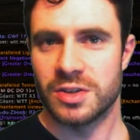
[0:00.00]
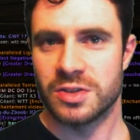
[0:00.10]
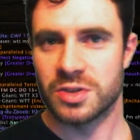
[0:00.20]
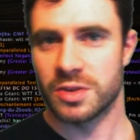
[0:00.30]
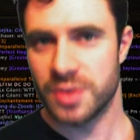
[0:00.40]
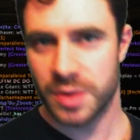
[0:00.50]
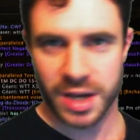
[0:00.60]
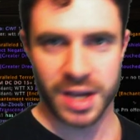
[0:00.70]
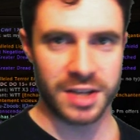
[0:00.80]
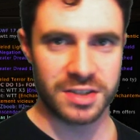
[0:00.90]
So if you
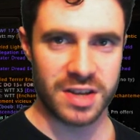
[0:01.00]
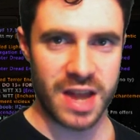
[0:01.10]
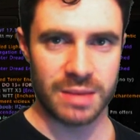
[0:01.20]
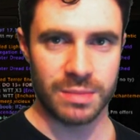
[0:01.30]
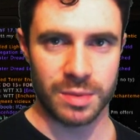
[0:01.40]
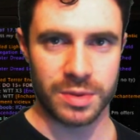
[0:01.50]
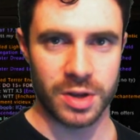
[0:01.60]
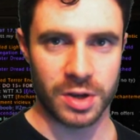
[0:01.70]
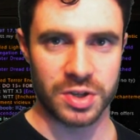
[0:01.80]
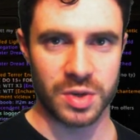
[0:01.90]
hit an enemy with
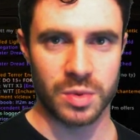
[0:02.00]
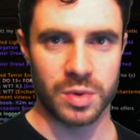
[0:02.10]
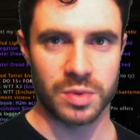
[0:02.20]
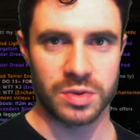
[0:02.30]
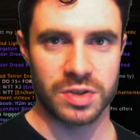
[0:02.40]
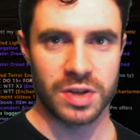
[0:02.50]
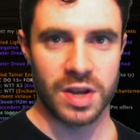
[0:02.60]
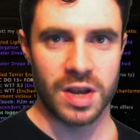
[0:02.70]
Gushing Wound,